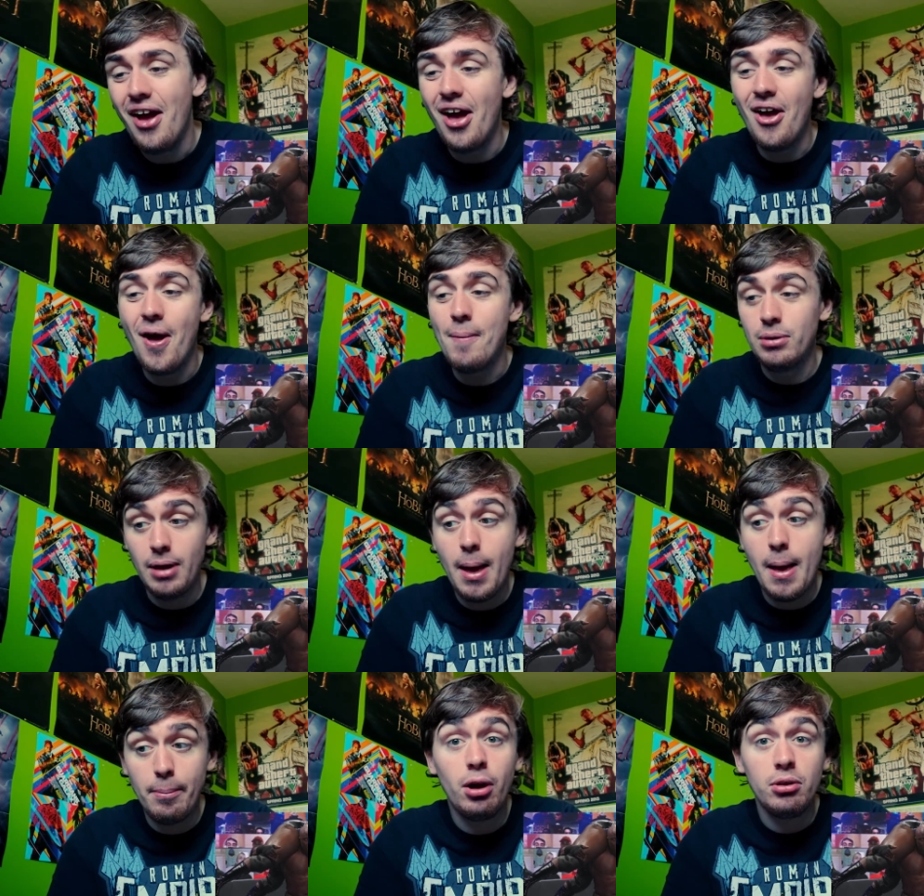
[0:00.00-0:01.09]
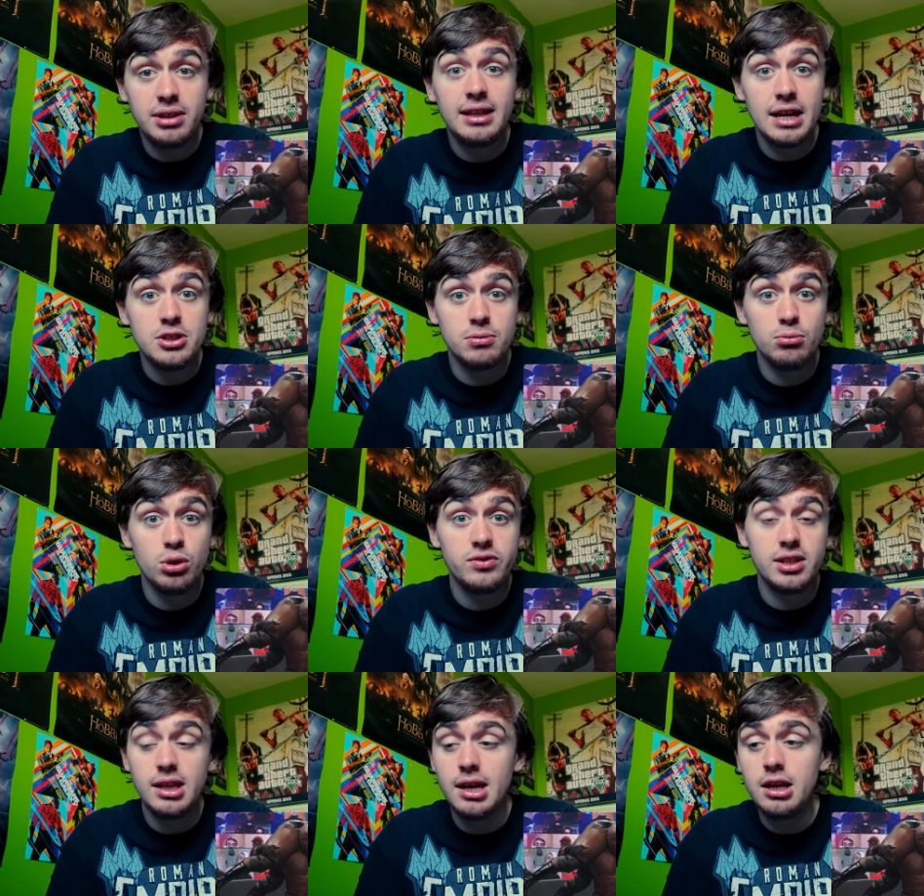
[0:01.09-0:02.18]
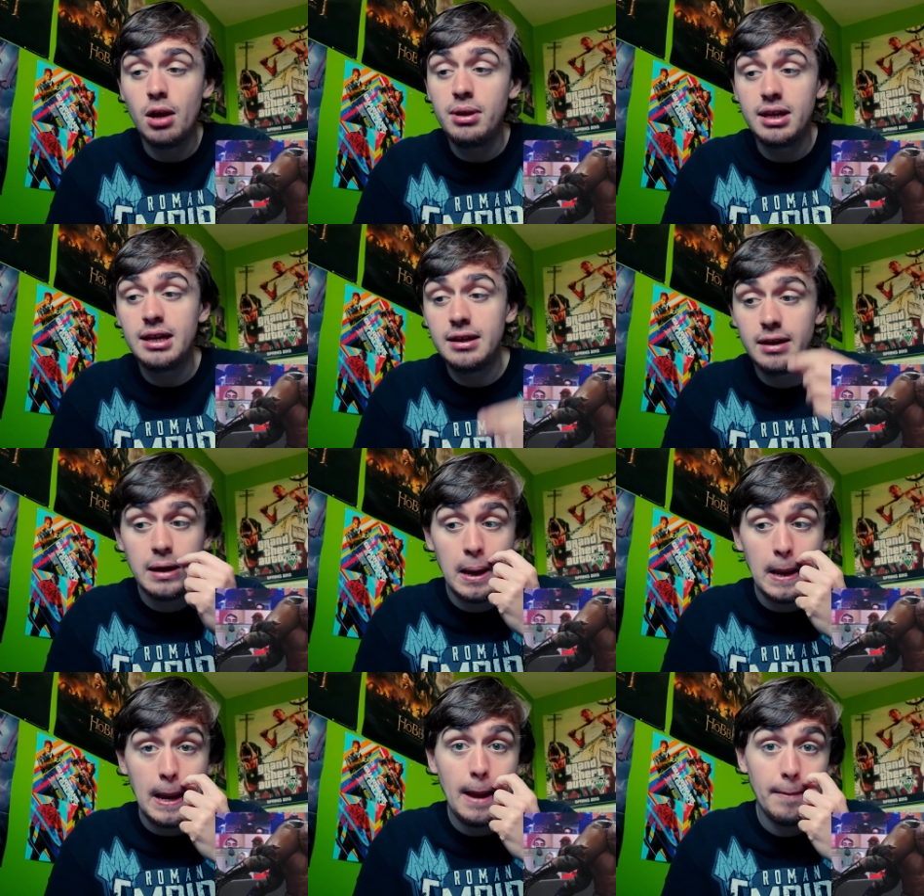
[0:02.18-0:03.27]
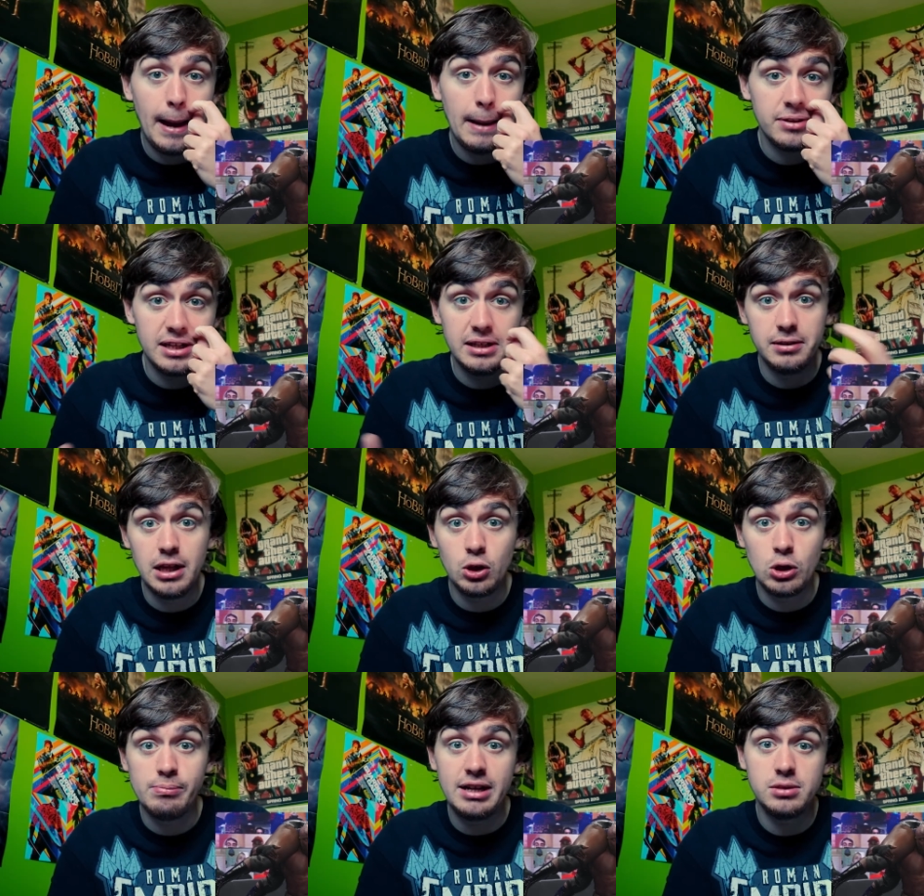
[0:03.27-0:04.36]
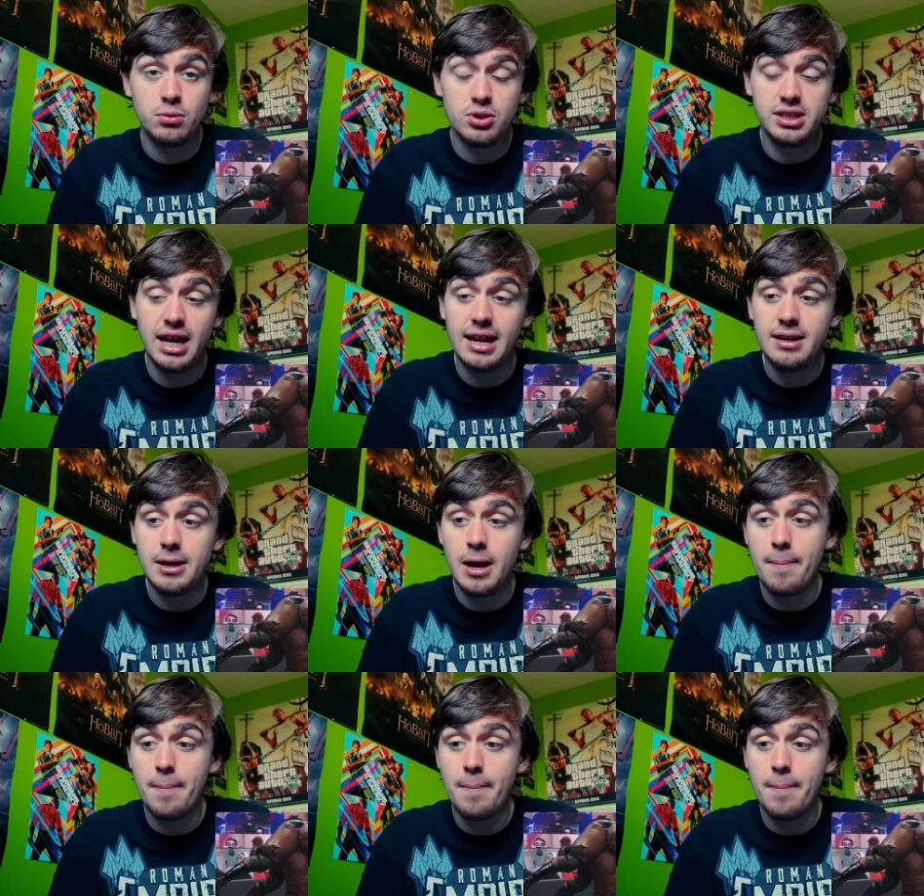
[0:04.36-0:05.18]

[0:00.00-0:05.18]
But Apollo did get some moves in there. He came back with a little comeback towards the end.